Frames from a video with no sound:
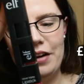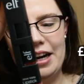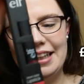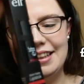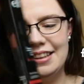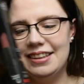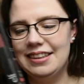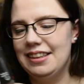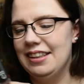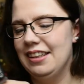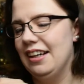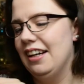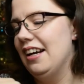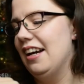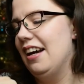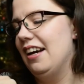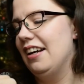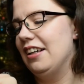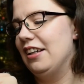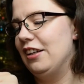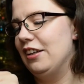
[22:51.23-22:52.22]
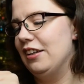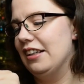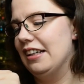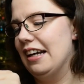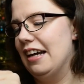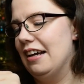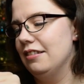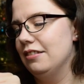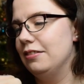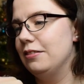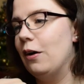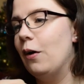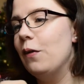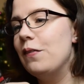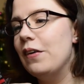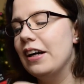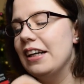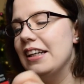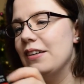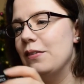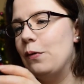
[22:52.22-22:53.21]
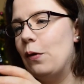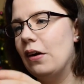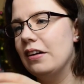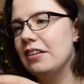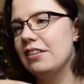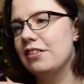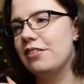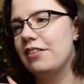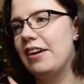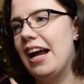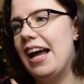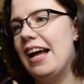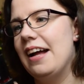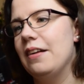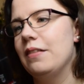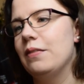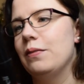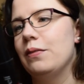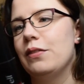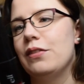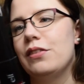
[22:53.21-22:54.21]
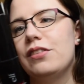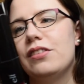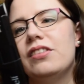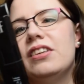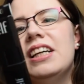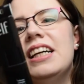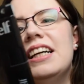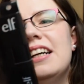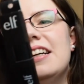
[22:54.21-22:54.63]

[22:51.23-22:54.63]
Red. You get 4.1 grams.